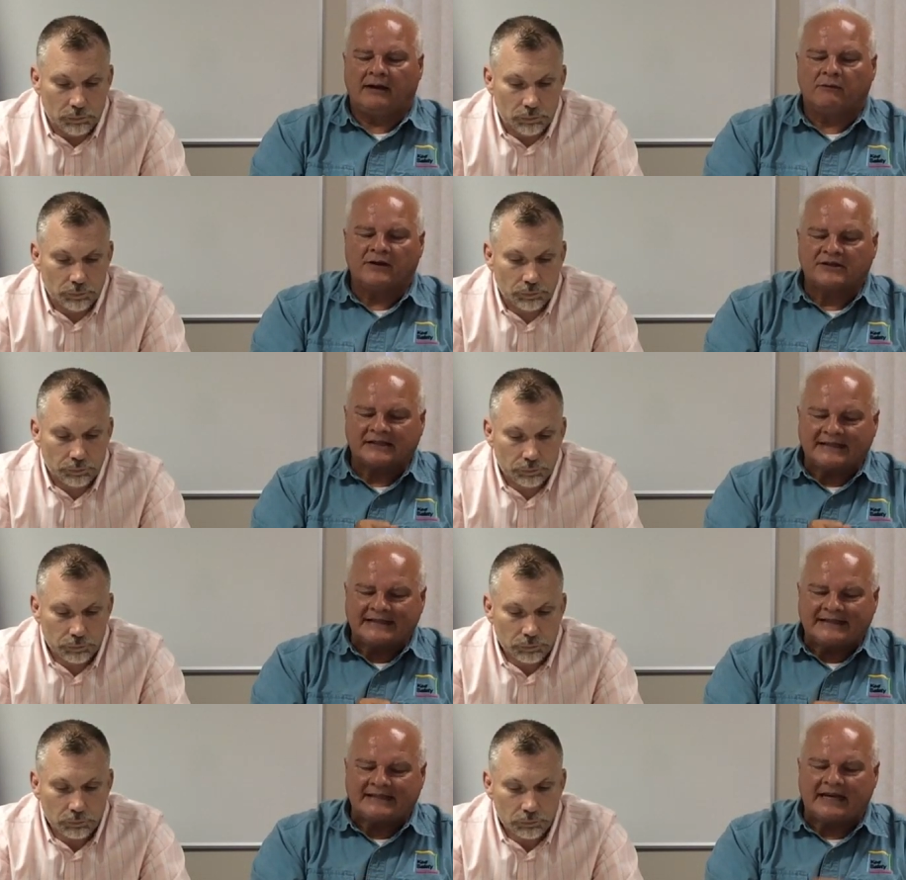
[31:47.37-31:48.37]
Speaker 1: and with
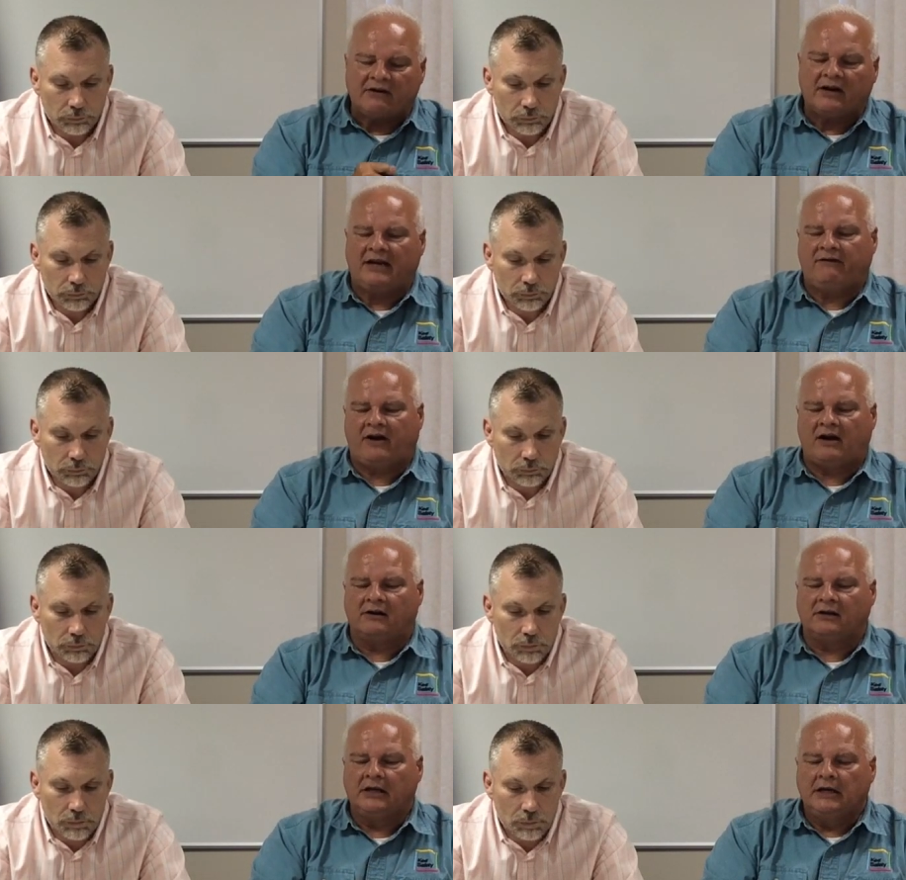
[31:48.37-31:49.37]
sincerity of
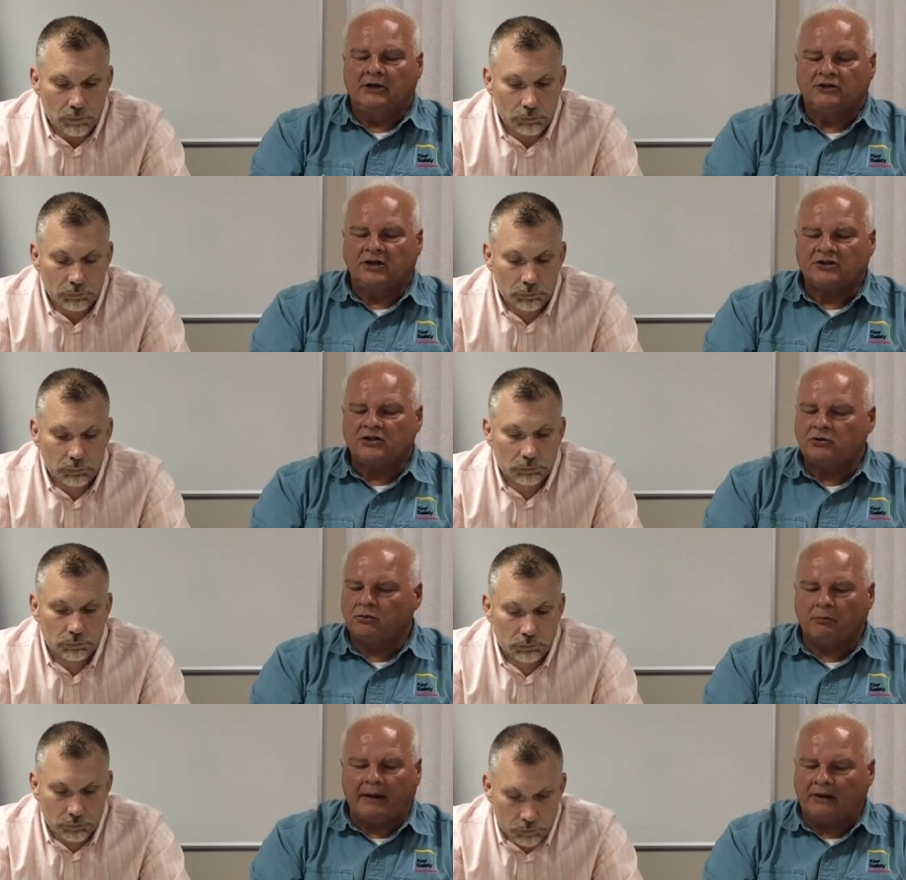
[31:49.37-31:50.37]
heart, just as you
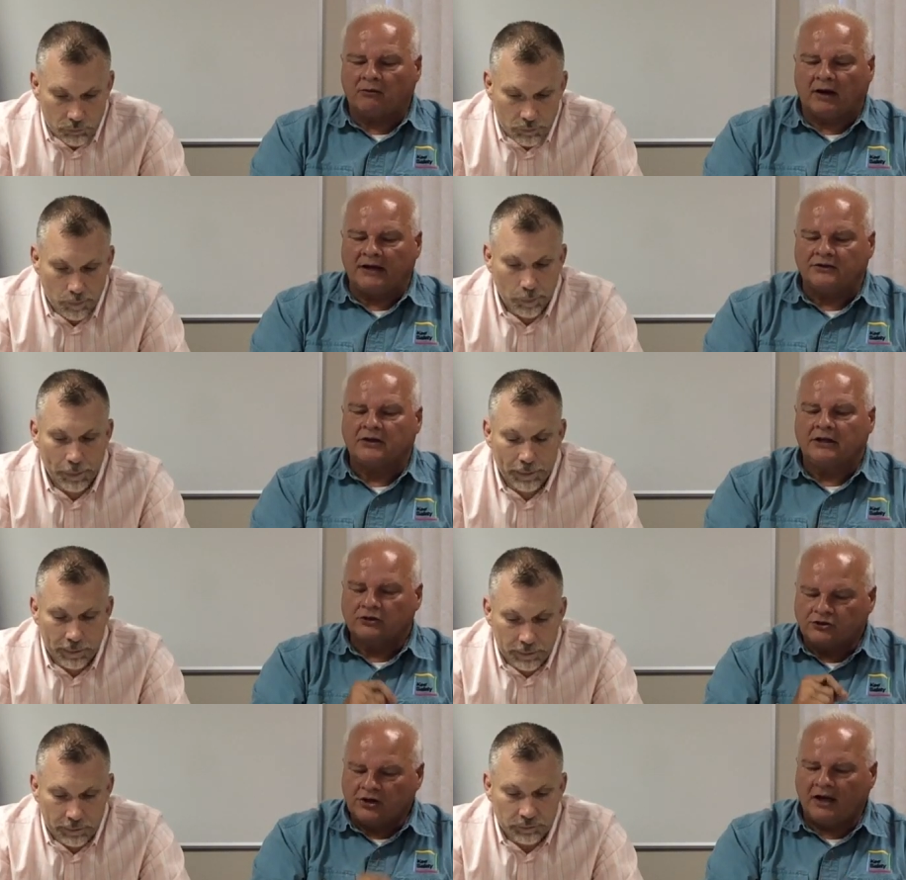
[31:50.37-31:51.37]
would obey Christ.
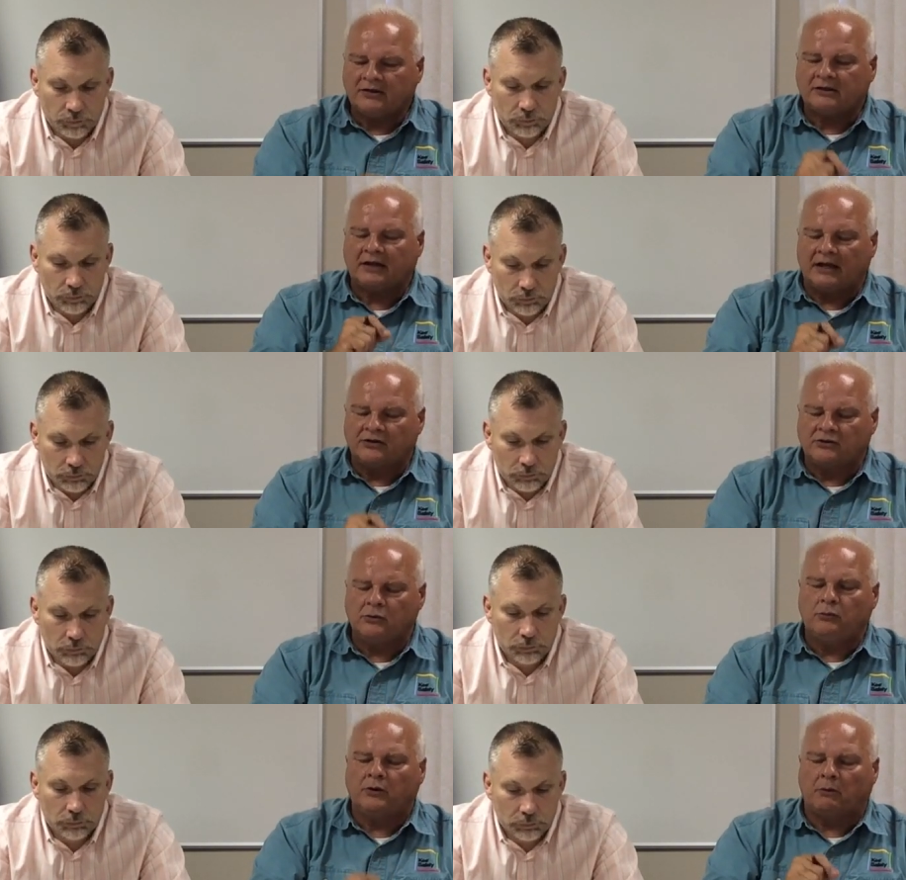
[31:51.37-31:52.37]
Just as
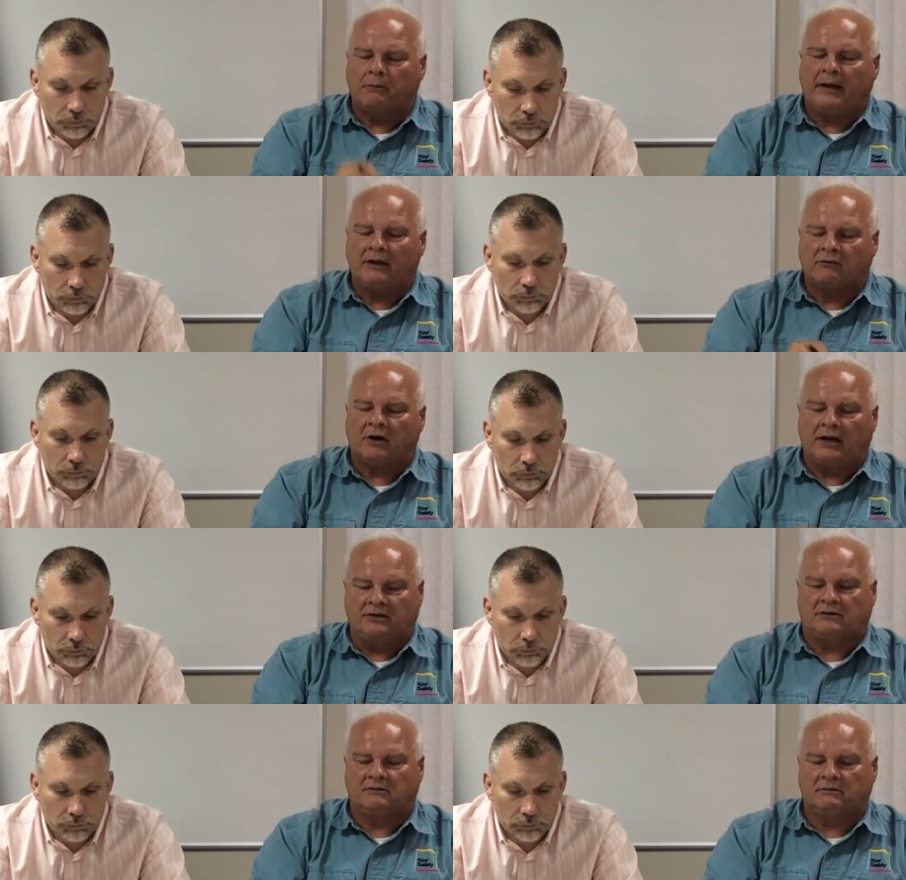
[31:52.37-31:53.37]
you would obey
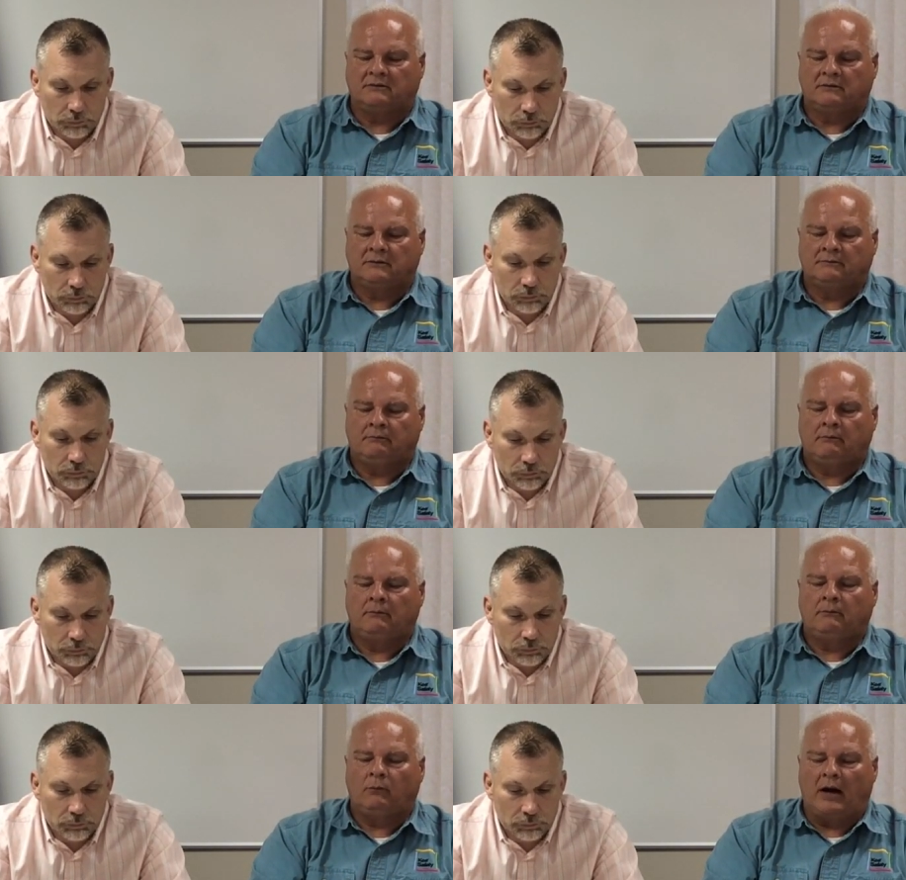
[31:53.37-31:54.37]
Christ.
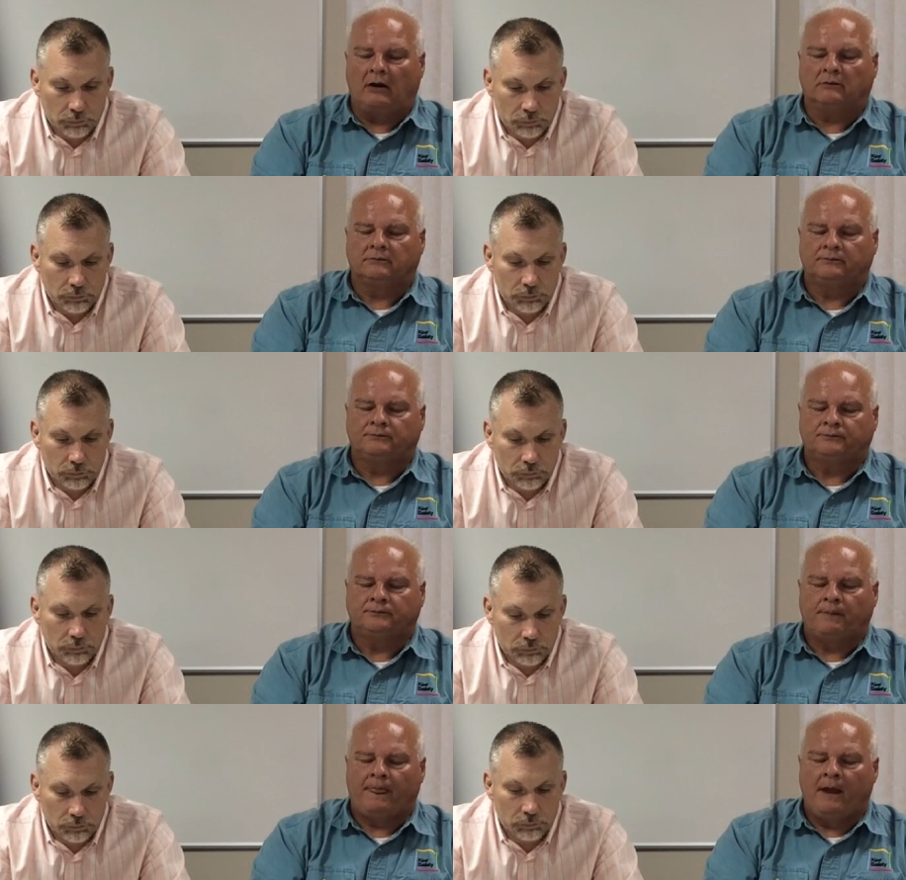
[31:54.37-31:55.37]
Wow.
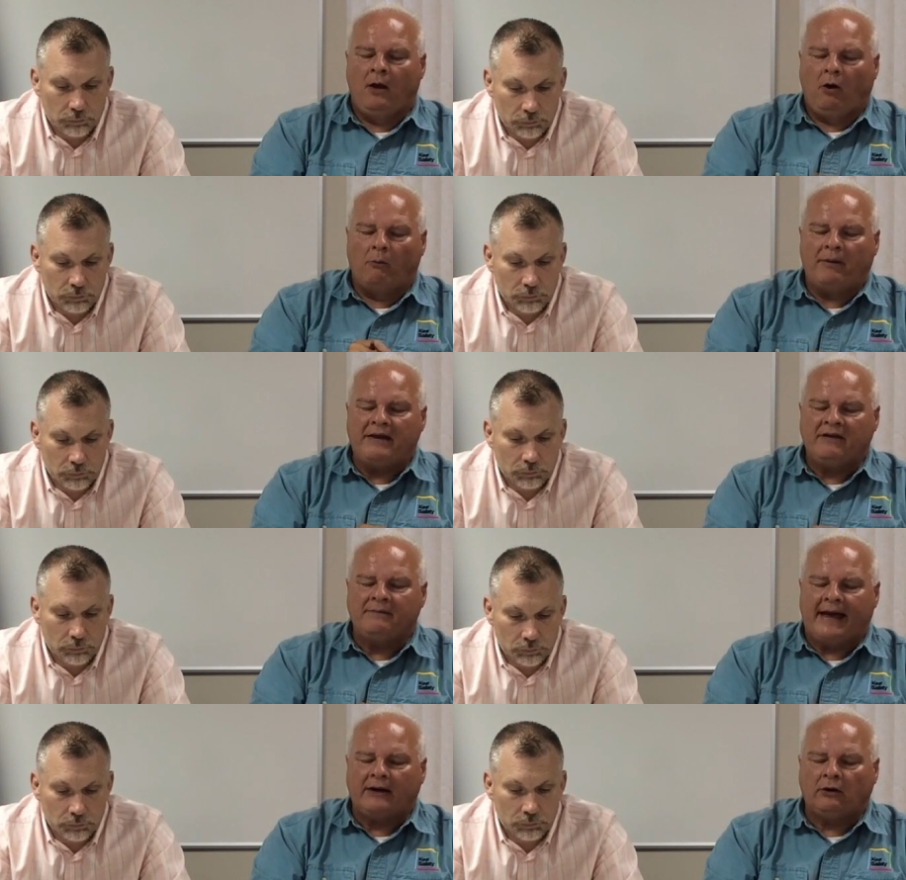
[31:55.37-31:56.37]
Obey
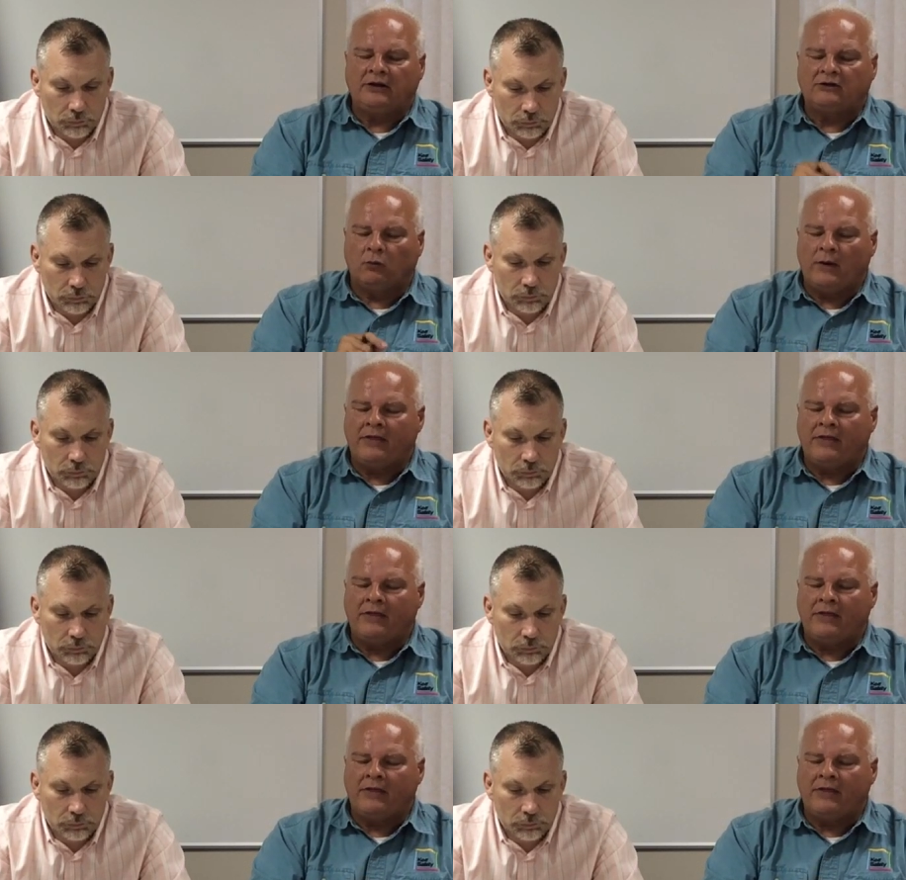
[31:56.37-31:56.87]
them not only to